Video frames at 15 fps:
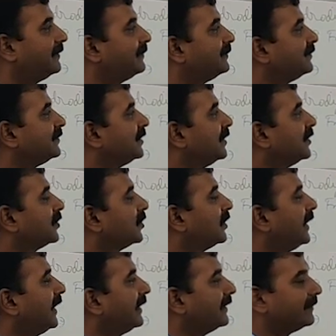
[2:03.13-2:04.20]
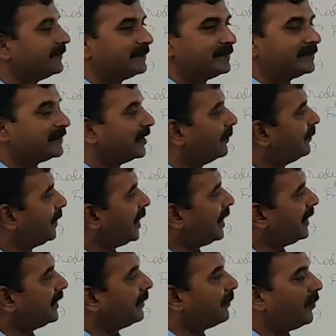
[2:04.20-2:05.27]
So then, beyond a
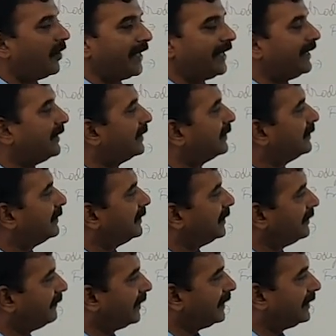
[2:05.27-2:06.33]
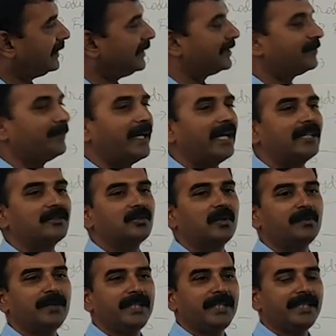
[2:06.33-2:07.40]
point, even this may also be
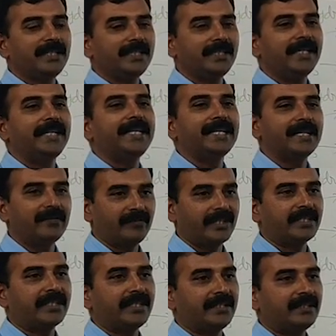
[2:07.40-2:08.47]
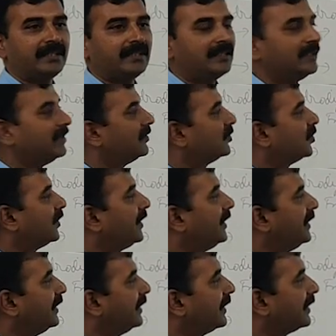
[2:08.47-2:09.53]
getting affected. So
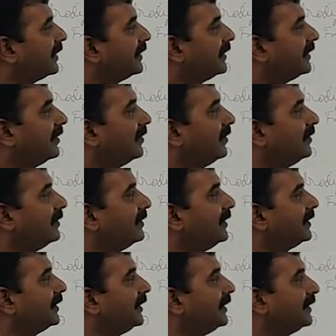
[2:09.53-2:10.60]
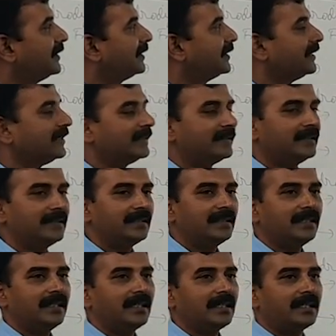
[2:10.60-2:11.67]
here, this is
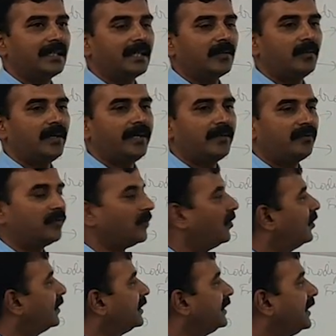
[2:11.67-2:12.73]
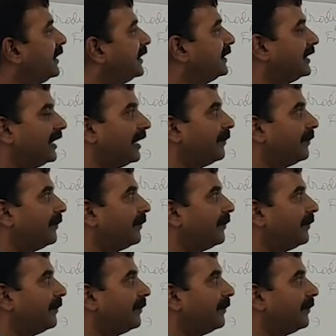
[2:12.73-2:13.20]
turbulent flow, here it is laminar.